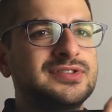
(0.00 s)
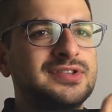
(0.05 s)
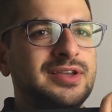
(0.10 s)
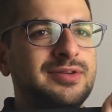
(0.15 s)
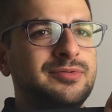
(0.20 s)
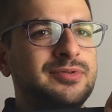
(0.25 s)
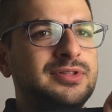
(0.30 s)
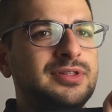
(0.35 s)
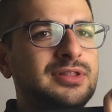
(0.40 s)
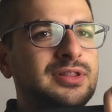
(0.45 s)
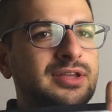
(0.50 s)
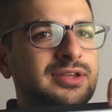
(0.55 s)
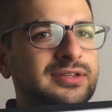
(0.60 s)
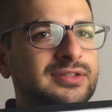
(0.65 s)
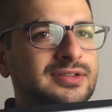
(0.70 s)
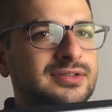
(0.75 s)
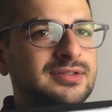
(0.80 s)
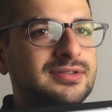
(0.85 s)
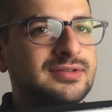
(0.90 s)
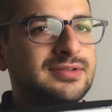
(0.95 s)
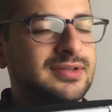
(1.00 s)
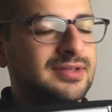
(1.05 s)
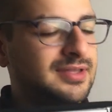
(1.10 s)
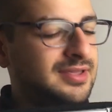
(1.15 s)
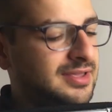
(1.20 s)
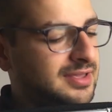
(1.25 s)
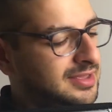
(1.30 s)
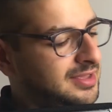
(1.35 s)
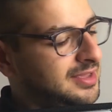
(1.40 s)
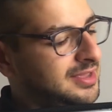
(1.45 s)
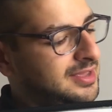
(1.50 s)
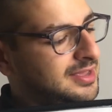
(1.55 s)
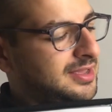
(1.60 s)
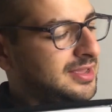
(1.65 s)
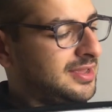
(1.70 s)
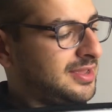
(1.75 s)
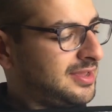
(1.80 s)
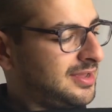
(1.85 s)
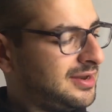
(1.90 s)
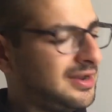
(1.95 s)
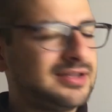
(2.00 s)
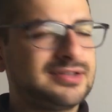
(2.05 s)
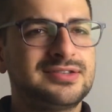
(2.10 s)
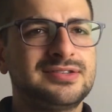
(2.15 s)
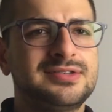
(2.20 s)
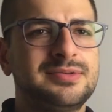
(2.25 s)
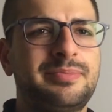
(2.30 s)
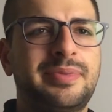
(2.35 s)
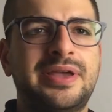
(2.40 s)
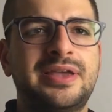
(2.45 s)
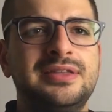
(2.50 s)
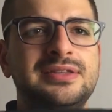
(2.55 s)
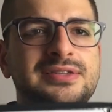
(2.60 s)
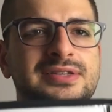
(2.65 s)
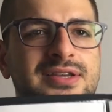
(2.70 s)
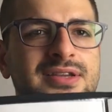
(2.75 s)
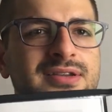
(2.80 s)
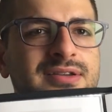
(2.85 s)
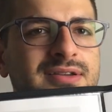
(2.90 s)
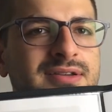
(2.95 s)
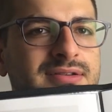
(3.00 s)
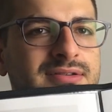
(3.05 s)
I really liked it. Next is a painting.